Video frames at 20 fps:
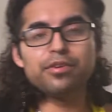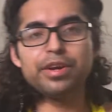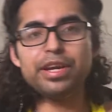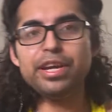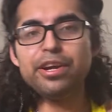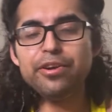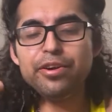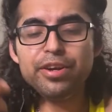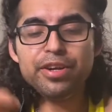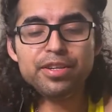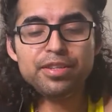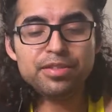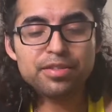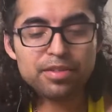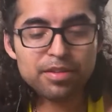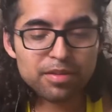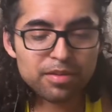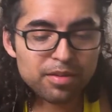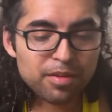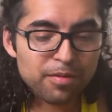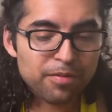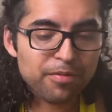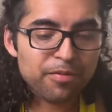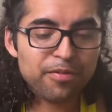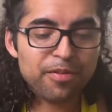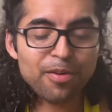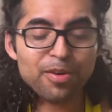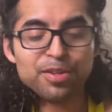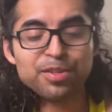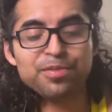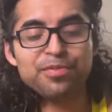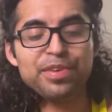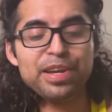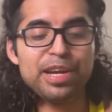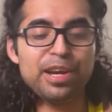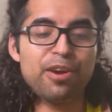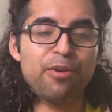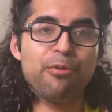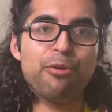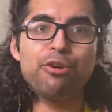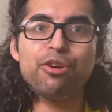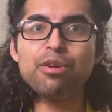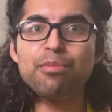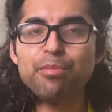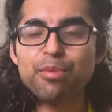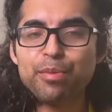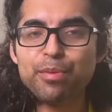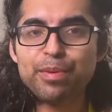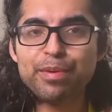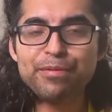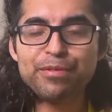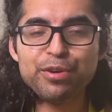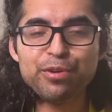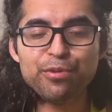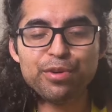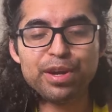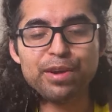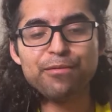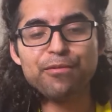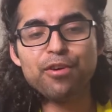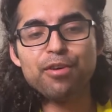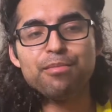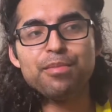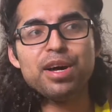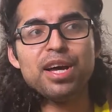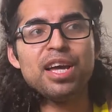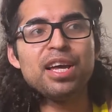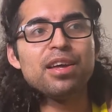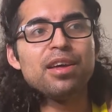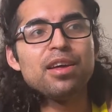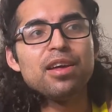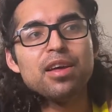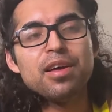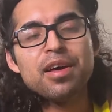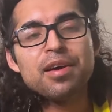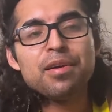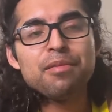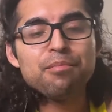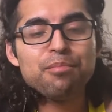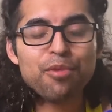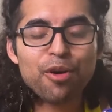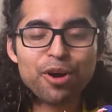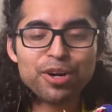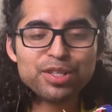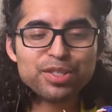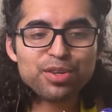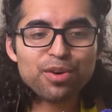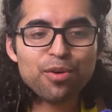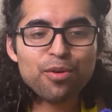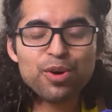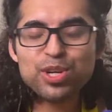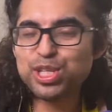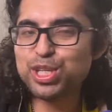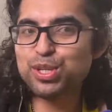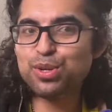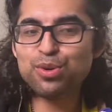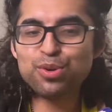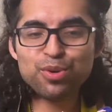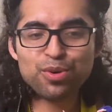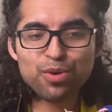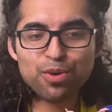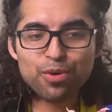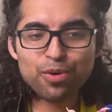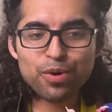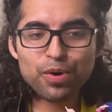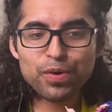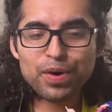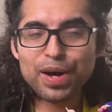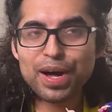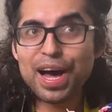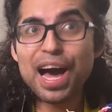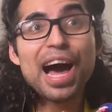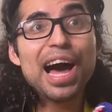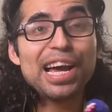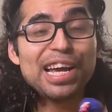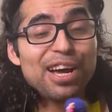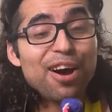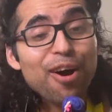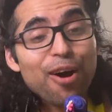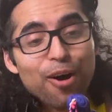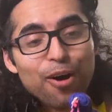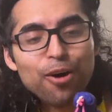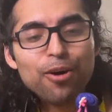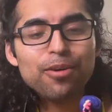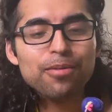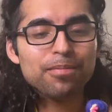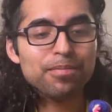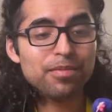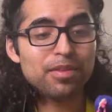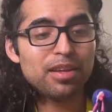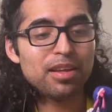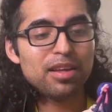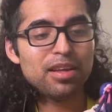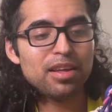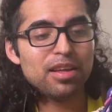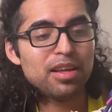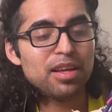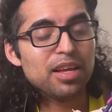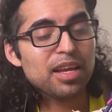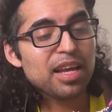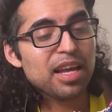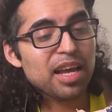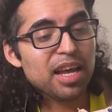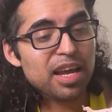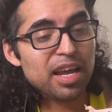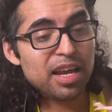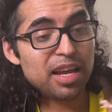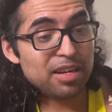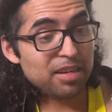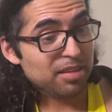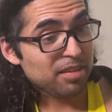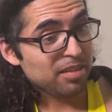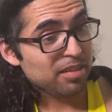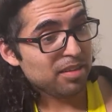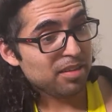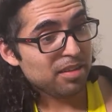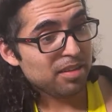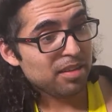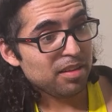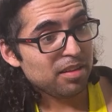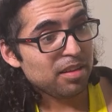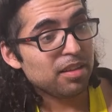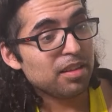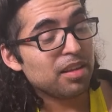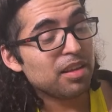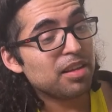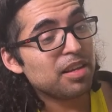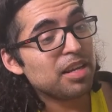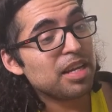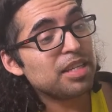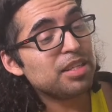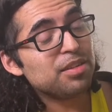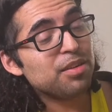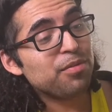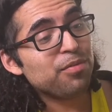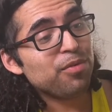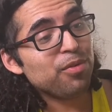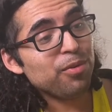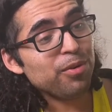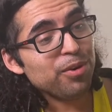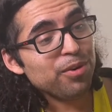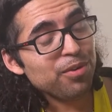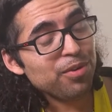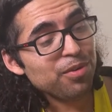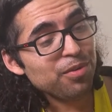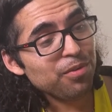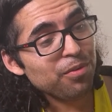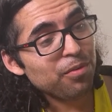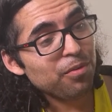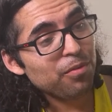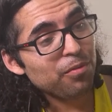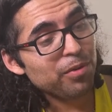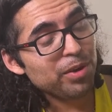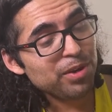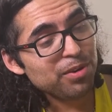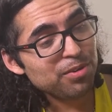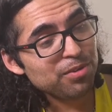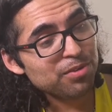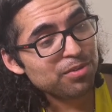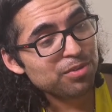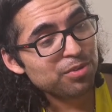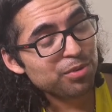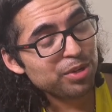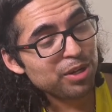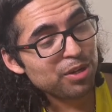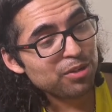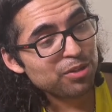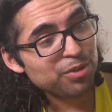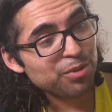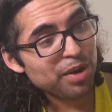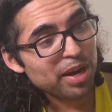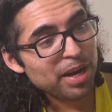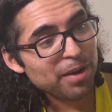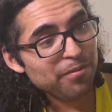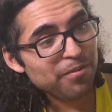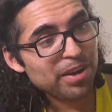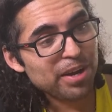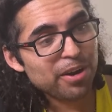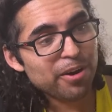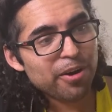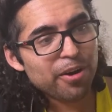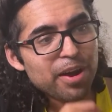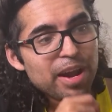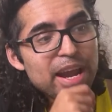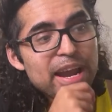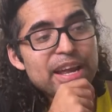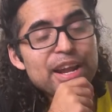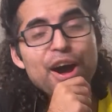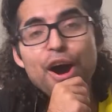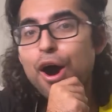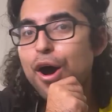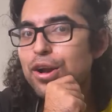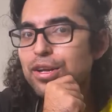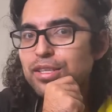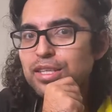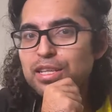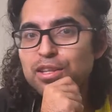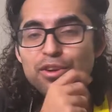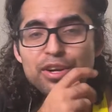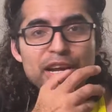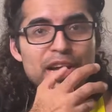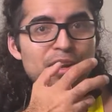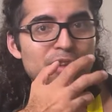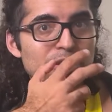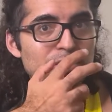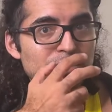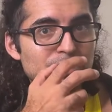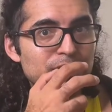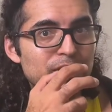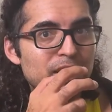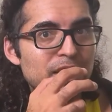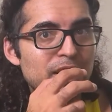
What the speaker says: here is the first figure we're going to be reviewing from my March OshiNoKo Eye haul, and it's the FuRyu's Trio Tria figure. And honestly, looking closer